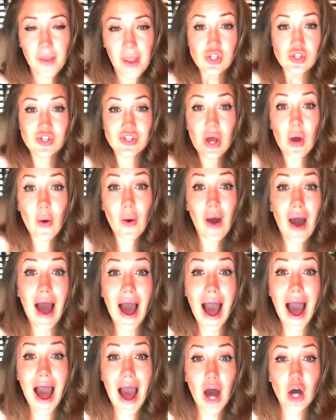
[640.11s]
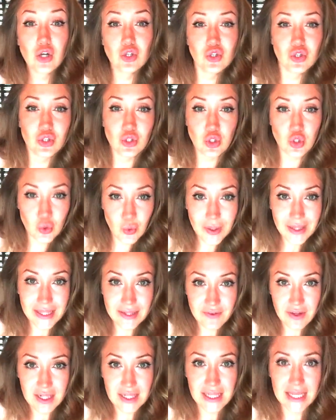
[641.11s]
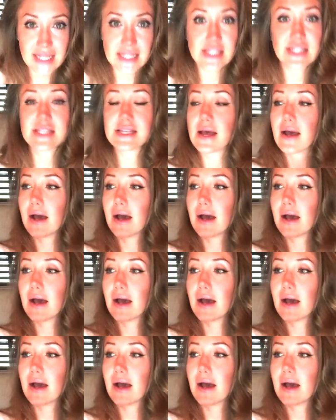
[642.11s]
So how do you do a liver cleanse?